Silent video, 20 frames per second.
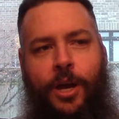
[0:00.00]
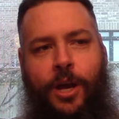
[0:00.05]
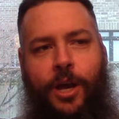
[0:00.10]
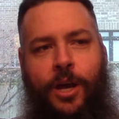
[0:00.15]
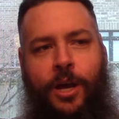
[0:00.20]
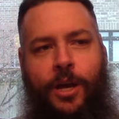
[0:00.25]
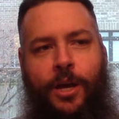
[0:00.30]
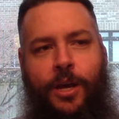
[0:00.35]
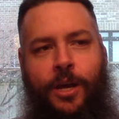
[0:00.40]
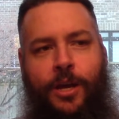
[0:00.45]

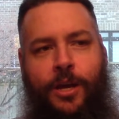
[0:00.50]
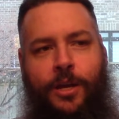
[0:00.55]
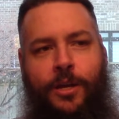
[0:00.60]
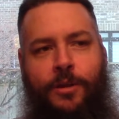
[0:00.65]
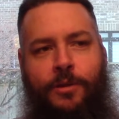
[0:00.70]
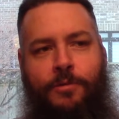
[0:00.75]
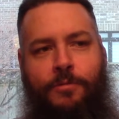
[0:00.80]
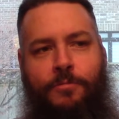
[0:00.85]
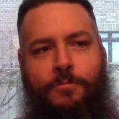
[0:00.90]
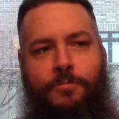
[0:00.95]

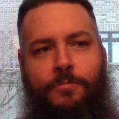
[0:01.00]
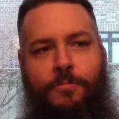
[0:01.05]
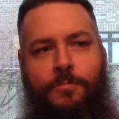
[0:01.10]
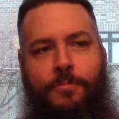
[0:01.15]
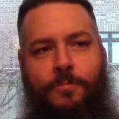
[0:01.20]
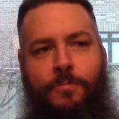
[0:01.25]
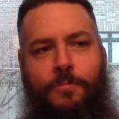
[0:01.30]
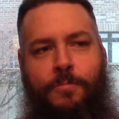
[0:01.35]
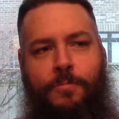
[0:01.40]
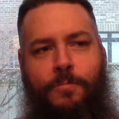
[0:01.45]
And
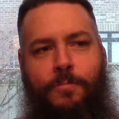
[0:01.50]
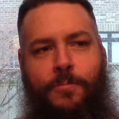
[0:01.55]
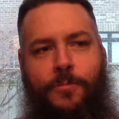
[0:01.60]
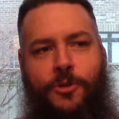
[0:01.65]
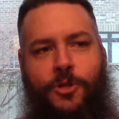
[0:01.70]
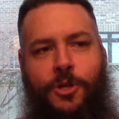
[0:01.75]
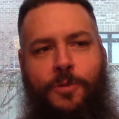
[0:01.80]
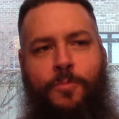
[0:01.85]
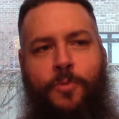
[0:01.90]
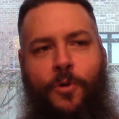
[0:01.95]

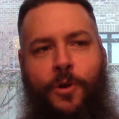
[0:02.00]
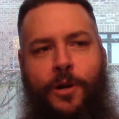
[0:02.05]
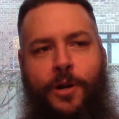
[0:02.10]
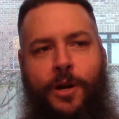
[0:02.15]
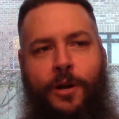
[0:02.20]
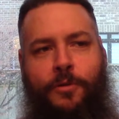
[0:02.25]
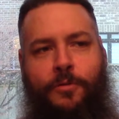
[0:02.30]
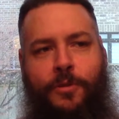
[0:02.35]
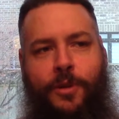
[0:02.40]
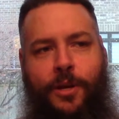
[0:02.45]
she'd
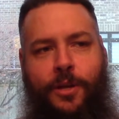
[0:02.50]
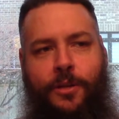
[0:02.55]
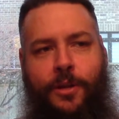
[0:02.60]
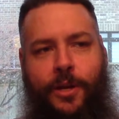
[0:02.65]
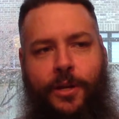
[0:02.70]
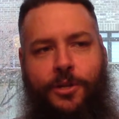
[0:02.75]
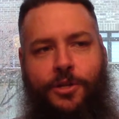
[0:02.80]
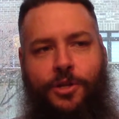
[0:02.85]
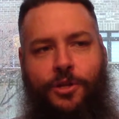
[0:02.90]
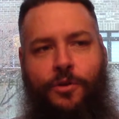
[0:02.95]
pointed out that
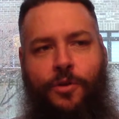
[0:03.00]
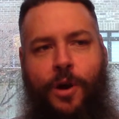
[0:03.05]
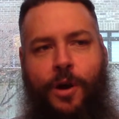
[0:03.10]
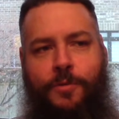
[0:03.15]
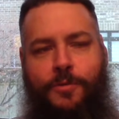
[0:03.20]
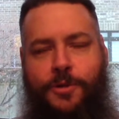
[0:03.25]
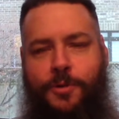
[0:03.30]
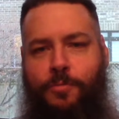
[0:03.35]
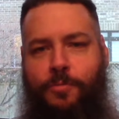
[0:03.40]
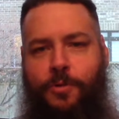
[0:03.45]
like she knew I
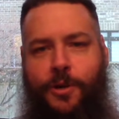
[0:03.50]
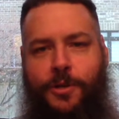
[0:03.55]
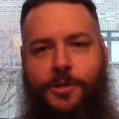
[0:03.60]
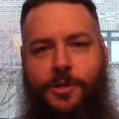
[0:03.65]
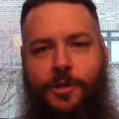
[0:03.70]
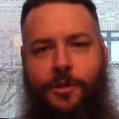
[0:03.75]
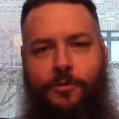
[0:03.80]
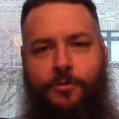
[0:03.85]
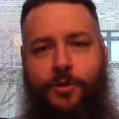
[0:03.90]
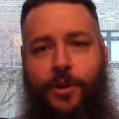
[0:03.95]
was
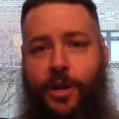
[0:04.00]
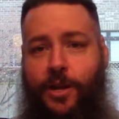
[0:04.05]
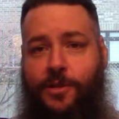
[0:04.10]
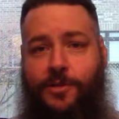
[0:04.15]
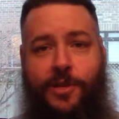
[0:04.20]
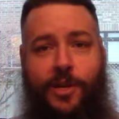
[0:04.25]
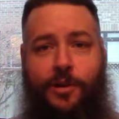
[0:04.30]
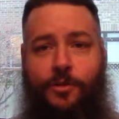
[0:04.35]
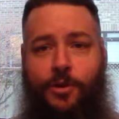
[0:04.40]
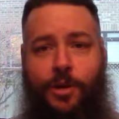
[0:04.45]
depressed the other day
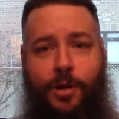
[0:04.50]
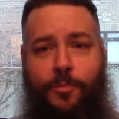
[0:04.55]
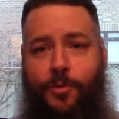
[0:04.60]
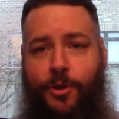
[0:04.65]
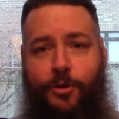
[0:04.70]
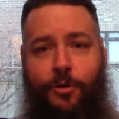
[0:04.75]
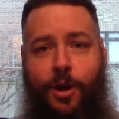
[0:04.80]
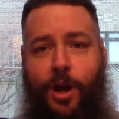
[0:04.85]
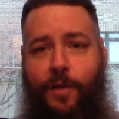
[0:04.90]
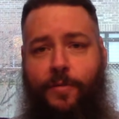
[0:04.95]
because I don't come
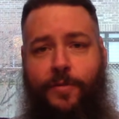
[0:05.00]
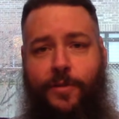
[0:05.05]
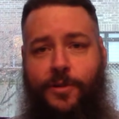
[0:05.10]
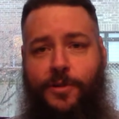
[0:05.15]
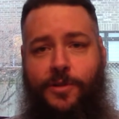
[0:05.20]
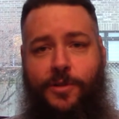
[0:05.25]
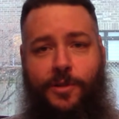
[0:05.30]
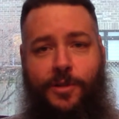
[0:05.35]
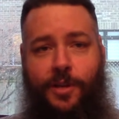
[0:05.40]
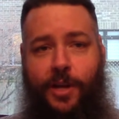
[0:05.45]
in her
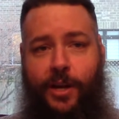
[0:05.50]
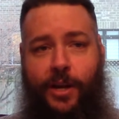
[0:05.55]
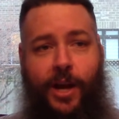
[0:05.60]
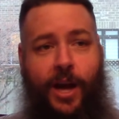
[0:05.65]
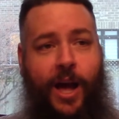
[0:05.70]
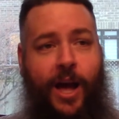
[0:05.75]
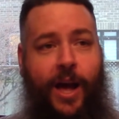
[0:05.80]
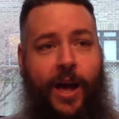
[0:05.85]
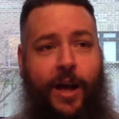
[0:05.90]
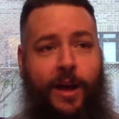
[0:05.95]
office, and
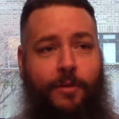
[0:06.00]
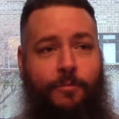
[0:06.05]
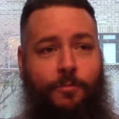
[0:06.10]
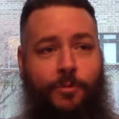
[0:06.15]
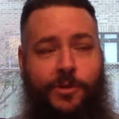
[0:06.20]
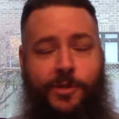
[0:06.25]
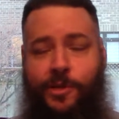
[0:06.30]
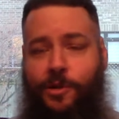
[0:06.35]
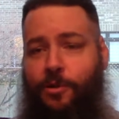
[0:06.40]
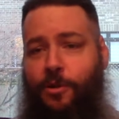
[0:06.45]
like I
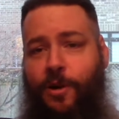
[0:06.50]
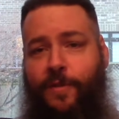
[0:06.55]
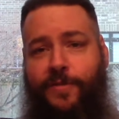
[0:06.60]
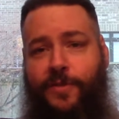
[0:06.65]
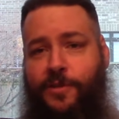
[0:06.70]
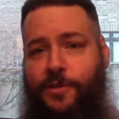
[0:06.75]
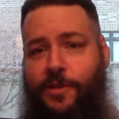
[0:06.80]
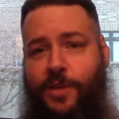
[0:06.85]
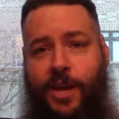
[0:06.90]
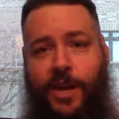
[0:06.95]
was in her
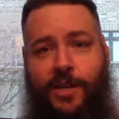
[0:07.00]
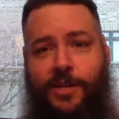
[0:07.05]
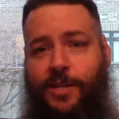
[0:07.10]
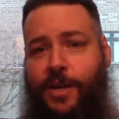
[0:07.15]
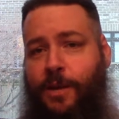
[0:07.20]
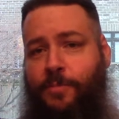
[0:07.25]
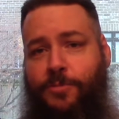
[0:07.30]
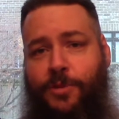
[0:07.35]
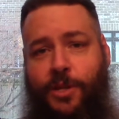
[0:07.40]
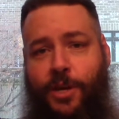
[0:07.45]
office eight
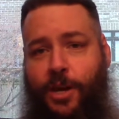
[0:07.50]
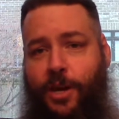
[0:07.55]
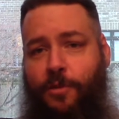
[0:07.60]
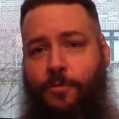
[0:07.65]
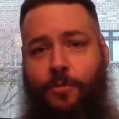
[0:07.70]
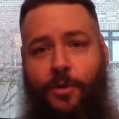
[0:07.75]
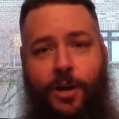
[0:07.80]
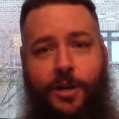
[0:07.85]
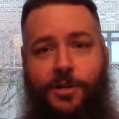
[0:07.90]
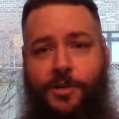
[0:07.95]
times today,
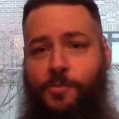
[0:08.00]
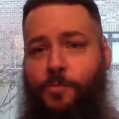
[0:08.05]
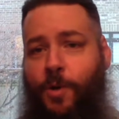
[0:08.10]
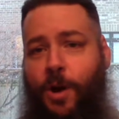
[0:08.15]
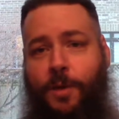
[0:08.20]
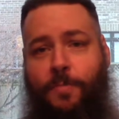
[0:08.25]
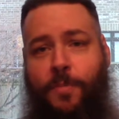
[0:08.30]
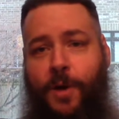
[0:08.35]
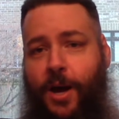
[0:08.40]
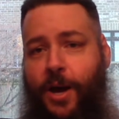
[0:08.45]
where I just
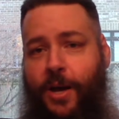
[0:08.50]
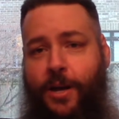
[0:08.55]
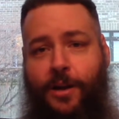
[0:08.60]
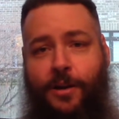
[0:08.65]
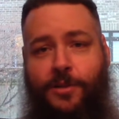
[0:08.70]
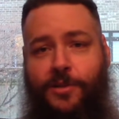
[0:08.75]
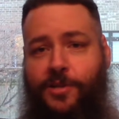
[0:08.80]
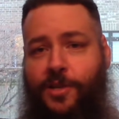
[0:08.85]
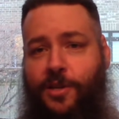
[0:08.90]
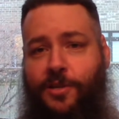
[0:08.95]
walk by and
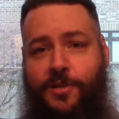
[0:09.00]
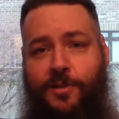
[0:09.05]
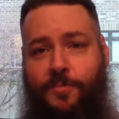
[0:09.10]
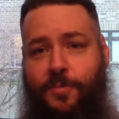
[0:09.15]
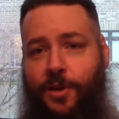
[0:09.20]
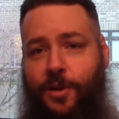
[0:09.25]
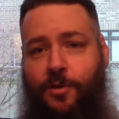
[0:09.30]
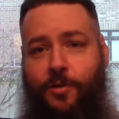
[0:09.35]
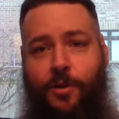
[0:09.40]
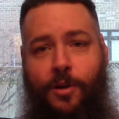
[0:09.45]
I'll say
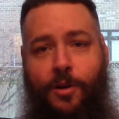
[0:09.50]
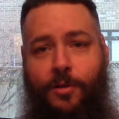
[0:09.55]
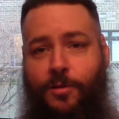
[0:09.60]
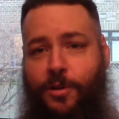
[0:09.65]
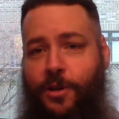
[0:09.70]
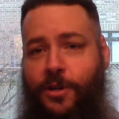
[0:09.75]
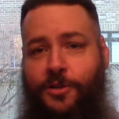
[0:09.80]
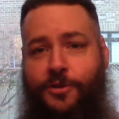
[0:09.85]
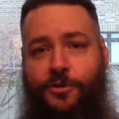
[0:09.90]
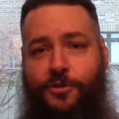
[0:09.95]
something or
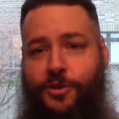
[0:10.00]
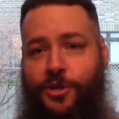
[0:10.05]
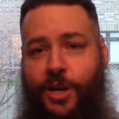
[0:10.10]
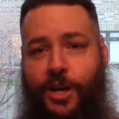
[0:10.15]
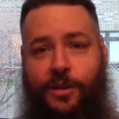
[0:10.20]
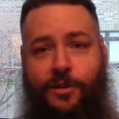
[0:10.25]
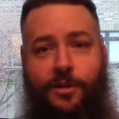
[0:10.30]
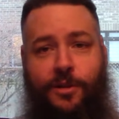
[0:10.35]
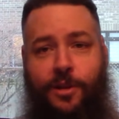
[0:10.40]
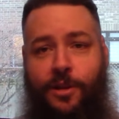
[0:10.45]
I'll
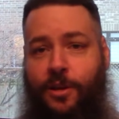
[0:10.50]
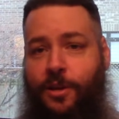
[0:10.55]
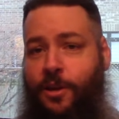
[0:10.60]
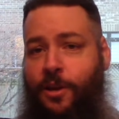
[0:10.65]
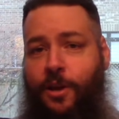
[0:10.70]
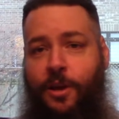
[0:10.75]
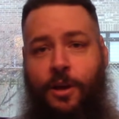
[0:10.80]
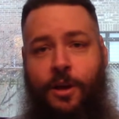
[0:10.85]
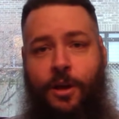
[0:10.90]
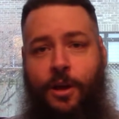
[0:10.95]
interject.
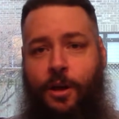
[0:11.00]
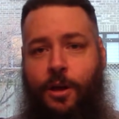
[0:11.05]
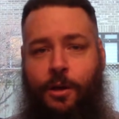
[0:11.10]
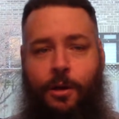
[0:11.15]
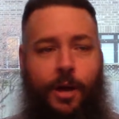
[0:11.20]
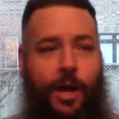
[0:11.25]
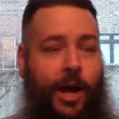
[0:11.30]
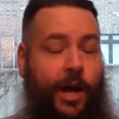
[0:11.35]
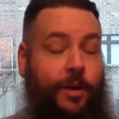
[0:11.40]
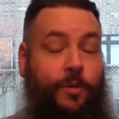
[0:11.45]

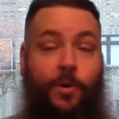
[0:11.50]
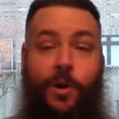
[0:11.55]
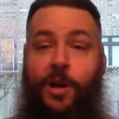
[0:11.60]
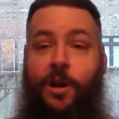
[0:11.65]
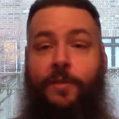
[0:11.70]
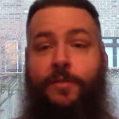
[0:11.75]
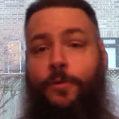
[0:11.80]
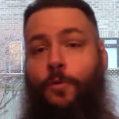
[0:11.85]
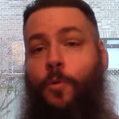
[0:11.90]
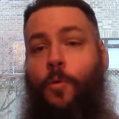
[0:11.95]
I quite
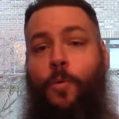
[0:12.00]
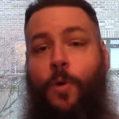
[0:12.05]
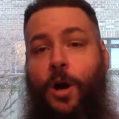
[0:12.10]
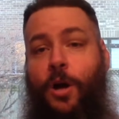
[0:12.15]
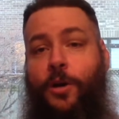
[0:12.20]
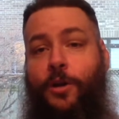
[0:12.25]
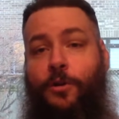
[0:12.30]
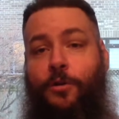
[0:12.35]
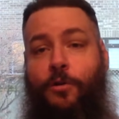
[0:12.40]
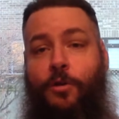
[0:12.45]
often will
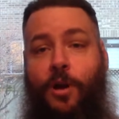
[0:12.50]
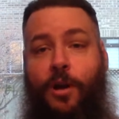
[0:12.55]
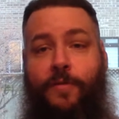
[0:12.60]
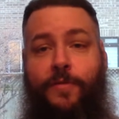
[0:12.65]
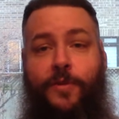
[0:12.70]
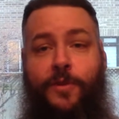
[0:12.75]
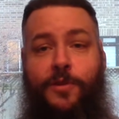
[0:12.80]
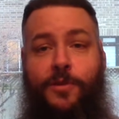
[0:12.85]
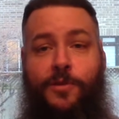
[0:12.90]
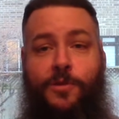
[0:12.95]
walk in her
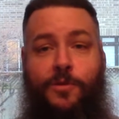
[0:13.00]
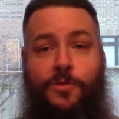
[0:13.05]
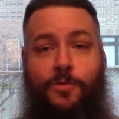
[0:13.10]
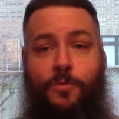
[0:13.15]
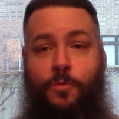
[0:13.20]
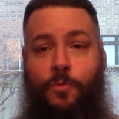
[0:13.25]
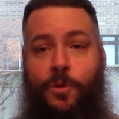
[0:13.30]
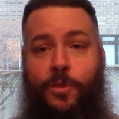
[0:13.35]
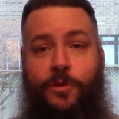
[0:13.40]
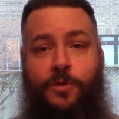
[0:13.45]
office
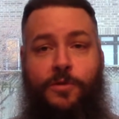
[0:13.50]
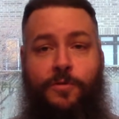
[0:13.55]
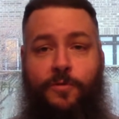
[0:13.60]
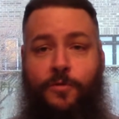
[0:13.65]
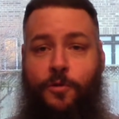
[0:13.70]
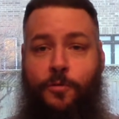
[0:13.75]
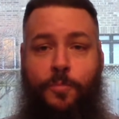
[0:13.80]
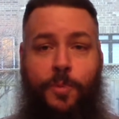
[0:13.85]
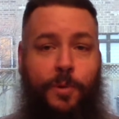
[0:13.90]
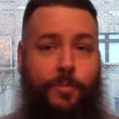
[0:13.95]
when there's a
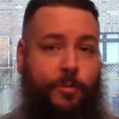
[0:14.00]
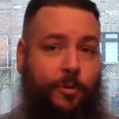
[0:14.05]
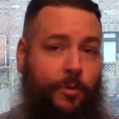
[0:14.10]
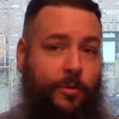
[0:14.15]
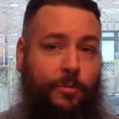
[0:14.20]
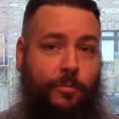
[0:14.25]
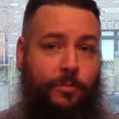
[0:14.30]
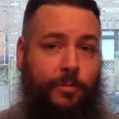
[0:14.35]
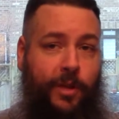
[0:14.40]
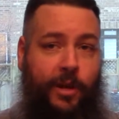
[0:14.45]
few
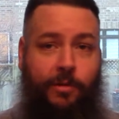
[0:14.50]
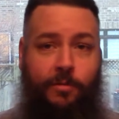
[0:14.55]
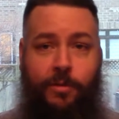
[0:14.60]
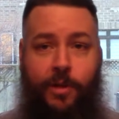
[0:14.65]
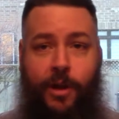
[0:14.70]
people that are